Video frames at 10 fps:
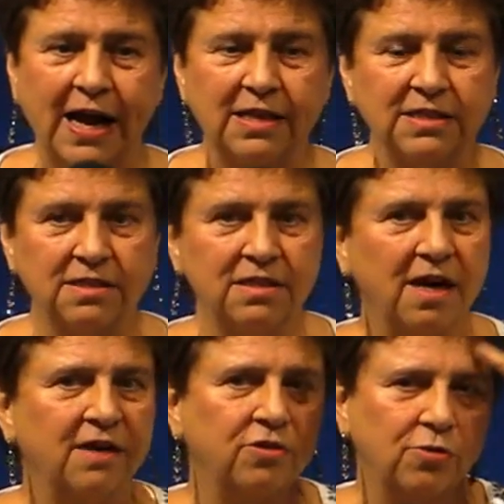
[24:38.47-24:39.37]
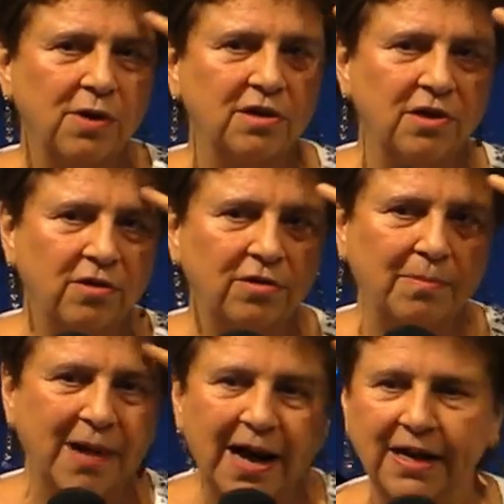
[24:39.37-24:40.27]
that's not through our carnal
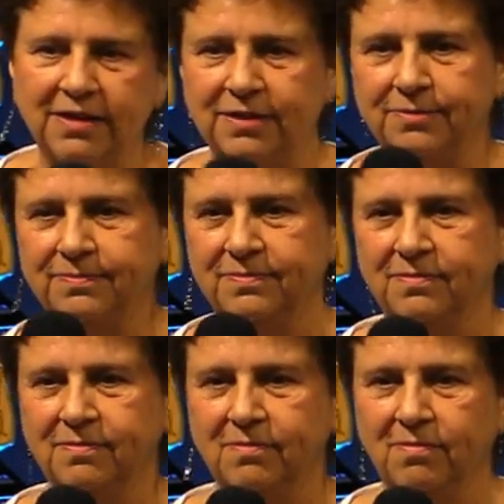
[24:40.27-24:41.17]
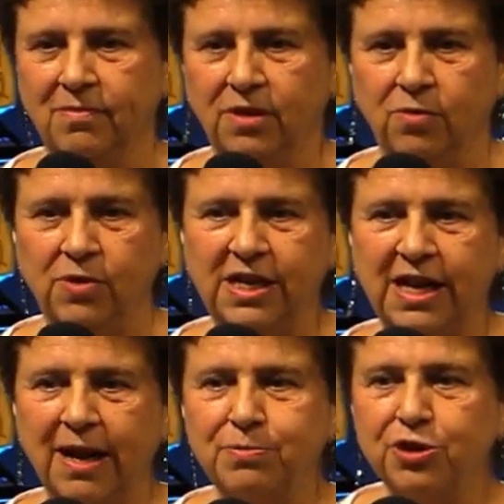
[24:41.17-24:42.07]
mind. We
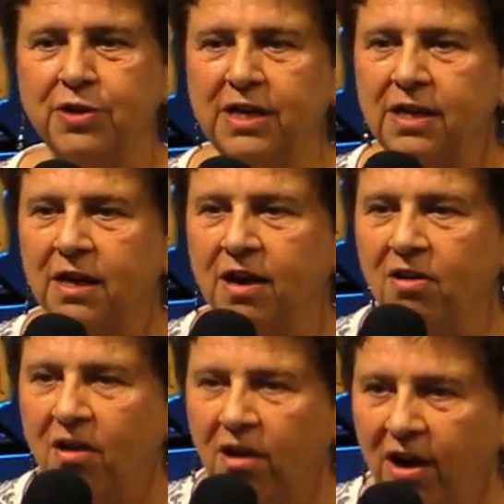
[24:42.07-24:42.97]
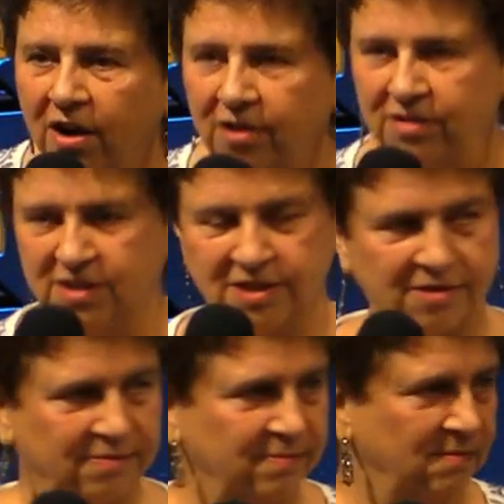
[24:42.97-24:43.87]
capture it in our heart.
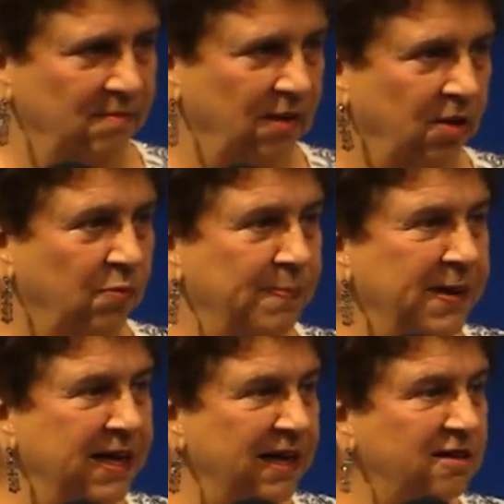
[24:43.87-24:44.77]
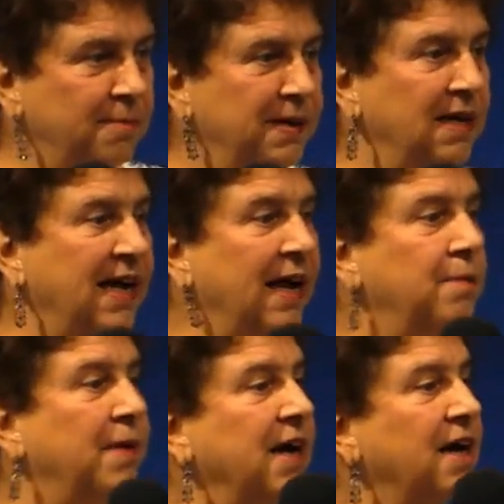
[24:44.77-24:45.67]
We begin to be led
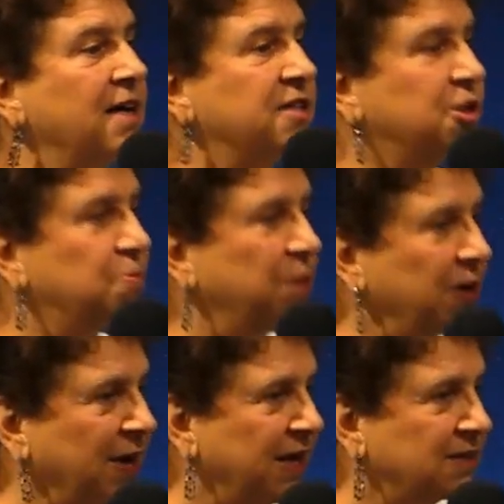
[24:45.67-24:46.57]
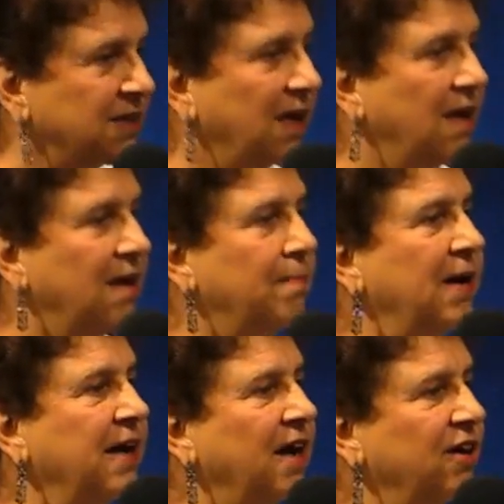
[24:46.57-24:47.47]
by our spirit,
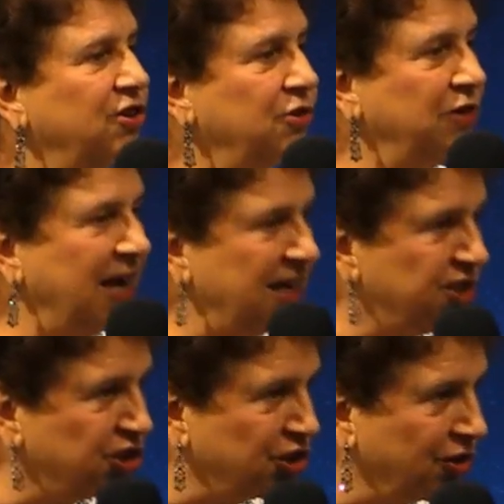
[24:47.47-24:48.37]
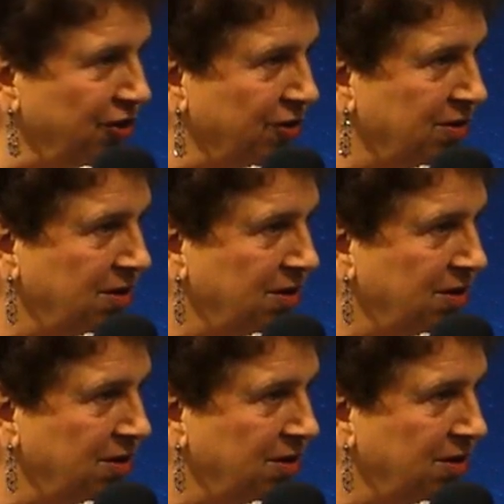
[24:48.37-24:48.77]
by our new nature,